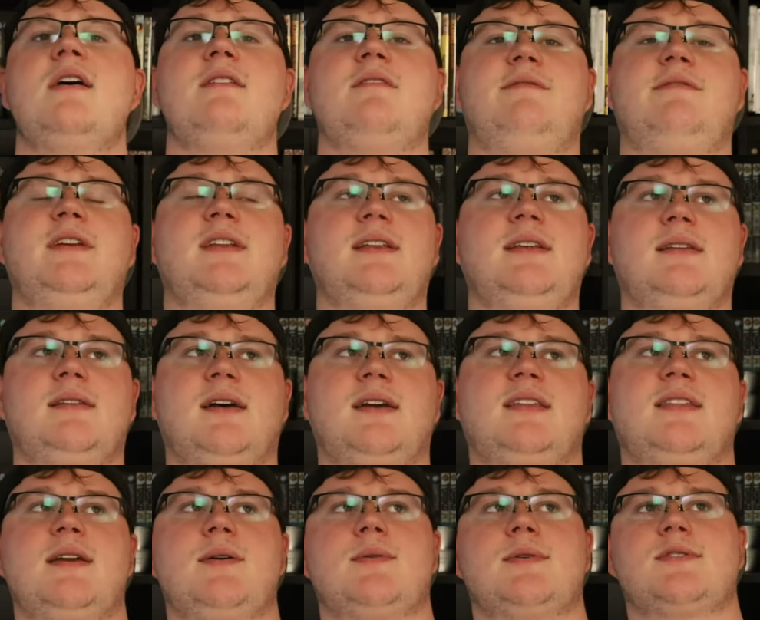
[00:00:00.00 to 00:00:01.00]
feeling
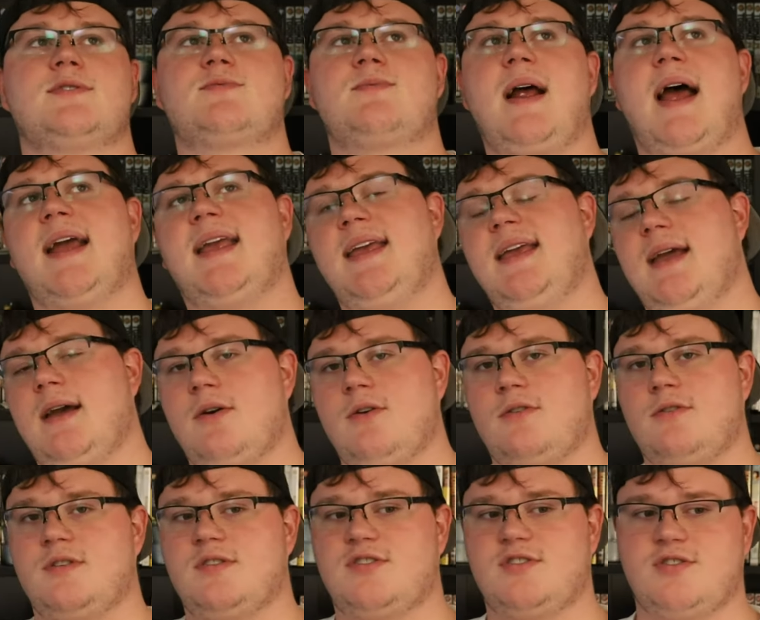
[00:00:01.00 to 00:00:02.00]
like they were dragging
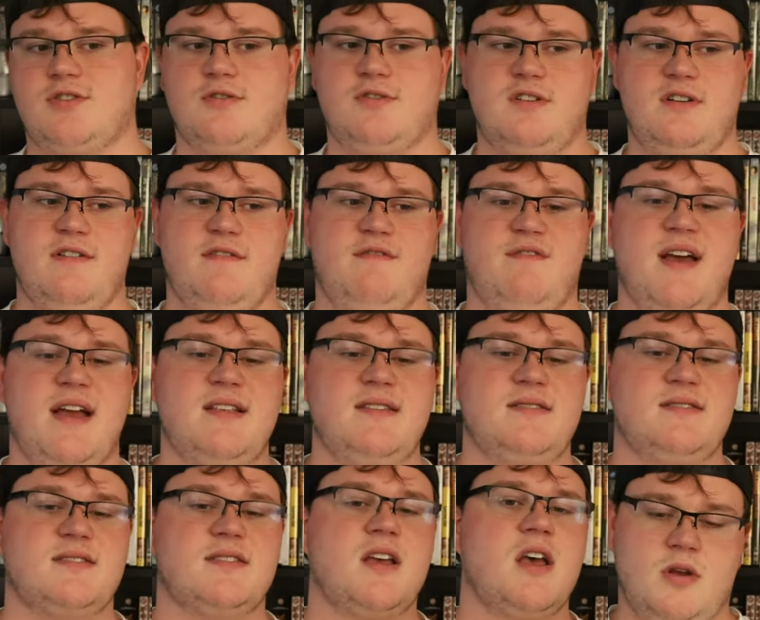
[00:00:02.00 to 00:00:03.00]
out certain
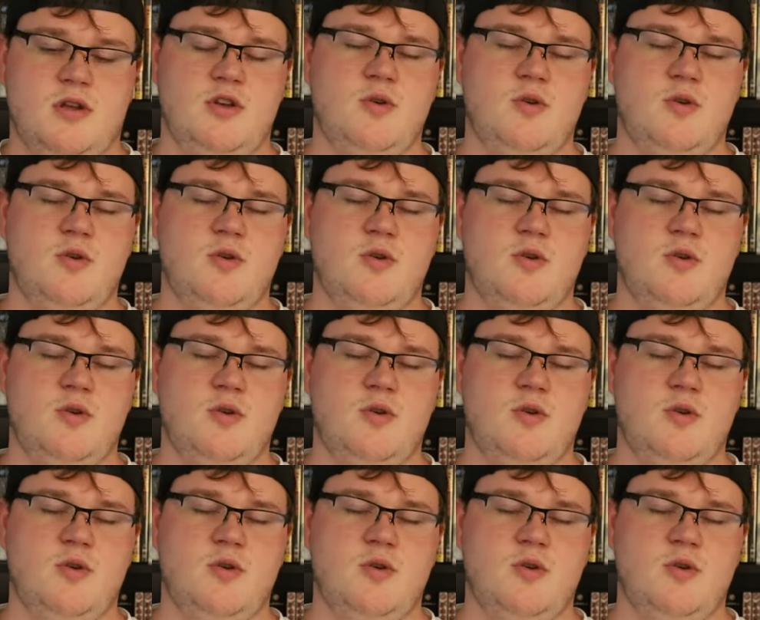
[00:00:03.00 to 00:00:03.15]
events